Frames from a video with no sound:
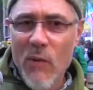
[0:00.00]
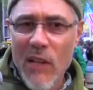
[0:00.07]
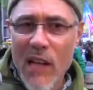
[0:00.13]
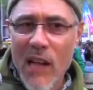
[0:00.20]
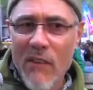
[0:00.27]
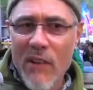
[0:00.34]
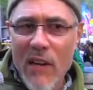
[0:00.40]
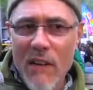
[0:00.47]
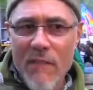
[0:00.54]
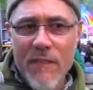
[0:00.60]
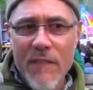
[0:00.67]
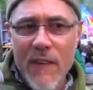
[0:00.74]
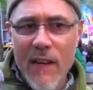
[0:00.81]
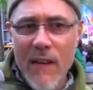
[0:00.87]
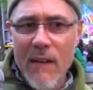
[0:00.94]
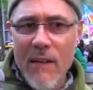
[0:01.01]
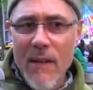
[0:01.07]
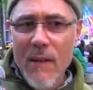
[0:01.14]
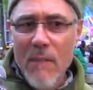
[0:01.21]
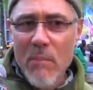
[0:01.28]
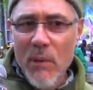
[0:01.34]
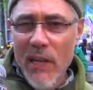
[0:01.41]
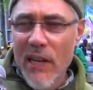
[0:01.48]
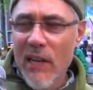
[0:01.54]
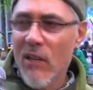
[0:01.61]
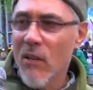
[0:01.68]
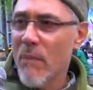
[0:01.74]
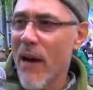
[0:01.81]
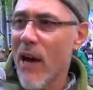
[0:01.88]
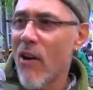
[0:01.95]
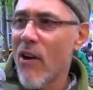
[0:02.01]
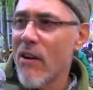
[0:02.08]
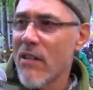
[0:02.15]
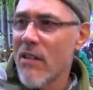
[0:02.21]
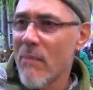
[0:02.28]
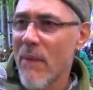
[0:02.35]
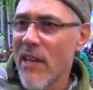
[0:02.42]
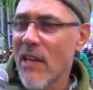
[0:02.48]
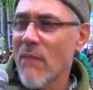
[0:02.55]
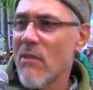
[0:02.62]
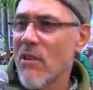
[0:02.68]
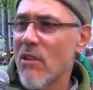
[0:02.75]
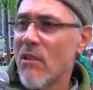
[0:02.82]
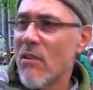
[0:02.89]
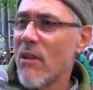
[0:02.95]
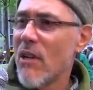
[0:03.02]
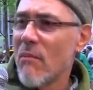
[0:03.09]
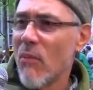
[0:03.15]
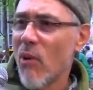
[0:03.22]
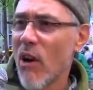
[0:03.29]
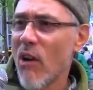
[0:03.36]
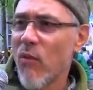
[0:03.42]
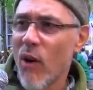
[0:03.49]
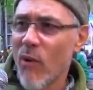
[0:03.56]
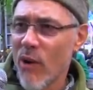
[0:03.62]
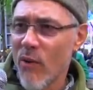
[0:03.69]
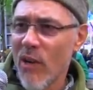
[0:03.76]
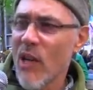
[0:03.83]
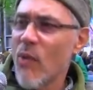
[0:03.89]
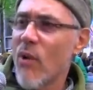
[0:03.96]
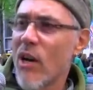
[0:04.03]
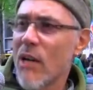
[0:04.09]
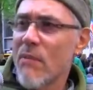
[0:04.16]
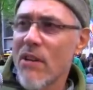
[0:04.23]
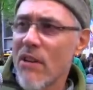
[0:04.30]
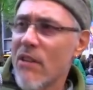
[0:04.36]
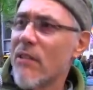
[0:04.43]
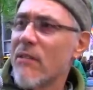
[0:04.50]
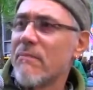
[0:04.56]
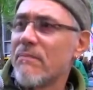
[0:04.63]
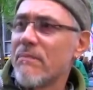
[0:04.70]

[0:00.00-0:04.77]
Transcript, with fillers: will have enough political power to make him do more of what we really want him to do.